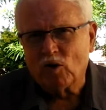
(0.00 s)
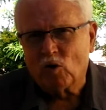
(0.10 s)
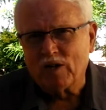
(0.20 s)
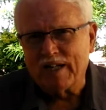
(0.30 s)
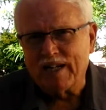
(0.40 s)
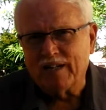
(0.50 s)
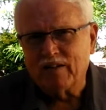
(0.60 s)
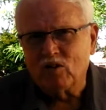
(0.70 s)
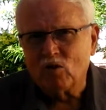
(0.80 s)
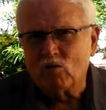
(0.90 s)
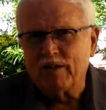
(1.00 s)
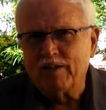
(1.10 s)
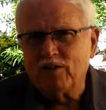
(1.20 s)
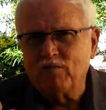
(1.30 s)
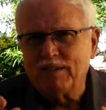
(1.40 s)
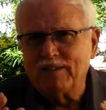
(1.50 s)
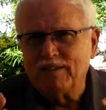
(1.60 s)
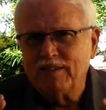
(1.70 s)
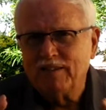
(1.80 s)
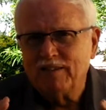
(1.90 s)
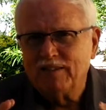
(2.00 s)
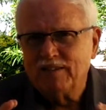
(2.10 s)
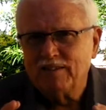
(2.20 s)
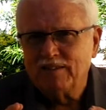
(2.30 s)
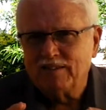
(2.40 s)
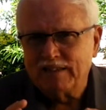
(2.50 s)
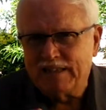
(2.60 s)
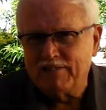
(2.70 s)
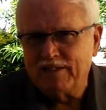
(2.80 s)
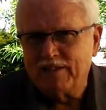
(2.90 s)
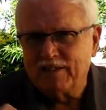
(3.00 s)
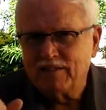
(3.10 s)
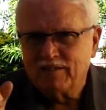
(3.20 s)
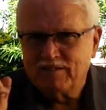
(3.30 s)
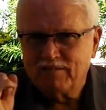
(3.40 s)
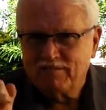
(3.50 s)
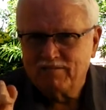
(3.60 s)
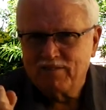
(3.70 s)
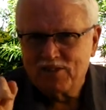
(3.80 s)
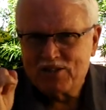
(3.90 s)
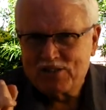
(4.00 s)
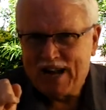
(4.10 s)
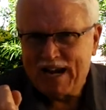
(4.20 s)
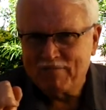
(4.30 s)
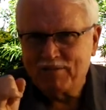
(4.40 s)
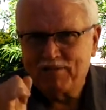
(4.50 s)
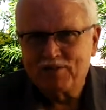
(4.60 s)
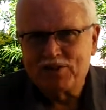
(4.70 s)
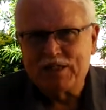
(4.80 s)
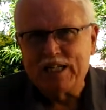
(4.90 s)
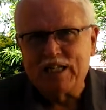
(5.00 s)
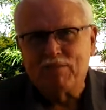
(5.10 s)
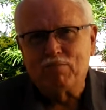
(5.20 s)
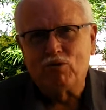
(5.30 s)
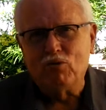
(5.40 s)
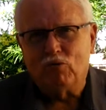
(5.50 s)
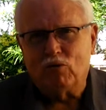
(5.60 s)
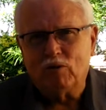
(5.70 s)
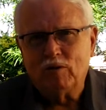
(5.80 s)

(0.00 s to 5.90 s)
ordained or whether you've been given the stamp, the seal of approval,